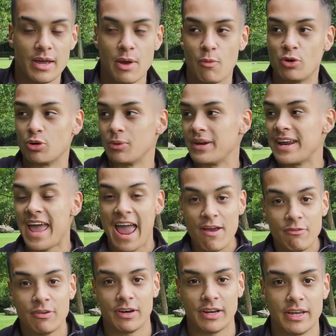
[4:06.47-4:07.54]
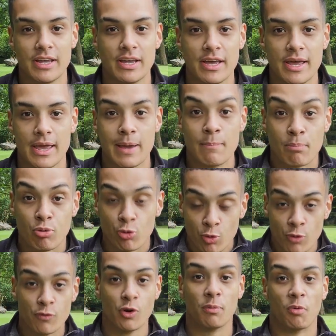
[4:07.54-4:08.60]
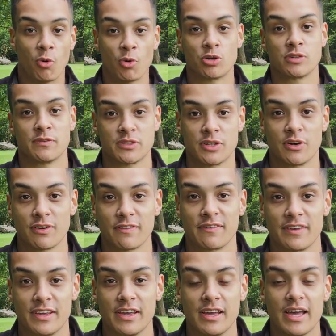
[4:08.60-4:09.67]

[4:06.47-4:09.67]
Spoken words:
which will inherently improve your portrait photography